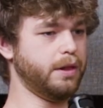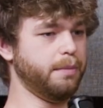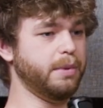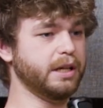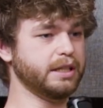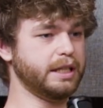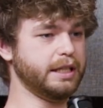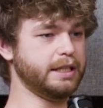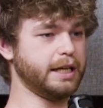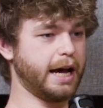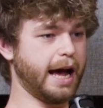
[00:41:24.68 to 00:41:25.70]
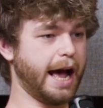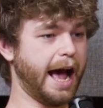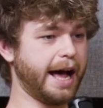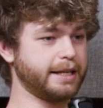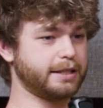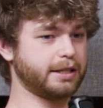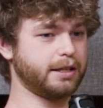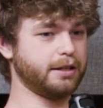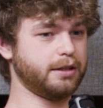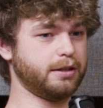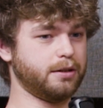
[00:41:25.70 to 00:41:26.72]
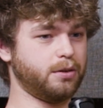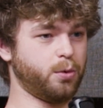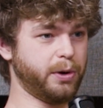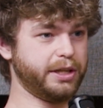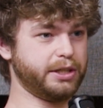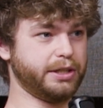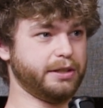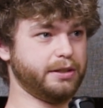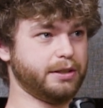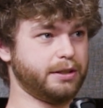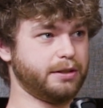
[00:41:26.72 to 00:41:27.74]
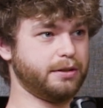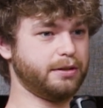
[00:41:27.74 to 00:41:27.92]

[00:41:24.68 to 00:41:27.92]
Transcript: The ability to ask questions